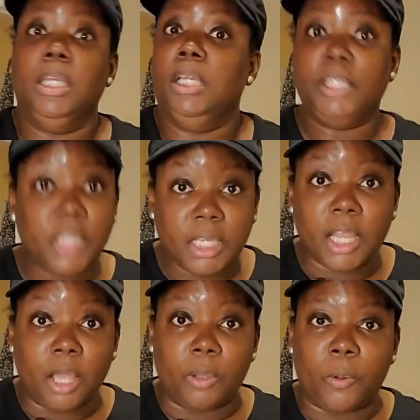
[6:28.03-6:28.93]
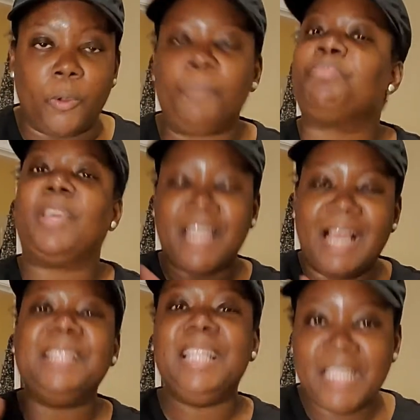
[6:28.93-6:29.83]
You know,
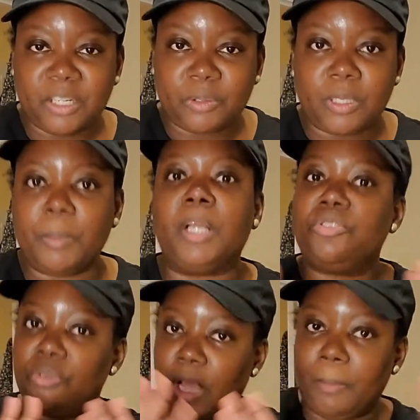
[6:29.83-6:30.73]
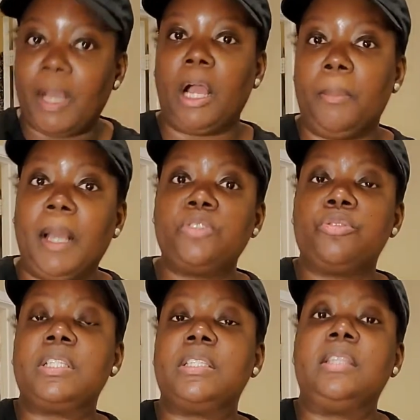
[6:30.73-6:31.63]
not literally, because you know my
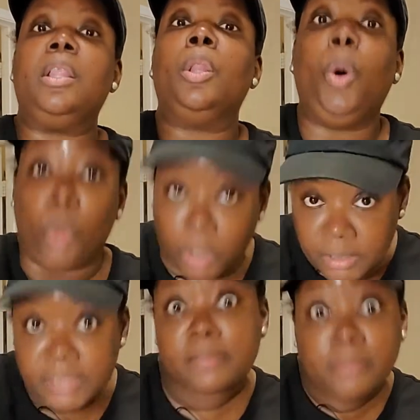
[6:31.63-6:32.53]
trust is in the Lord.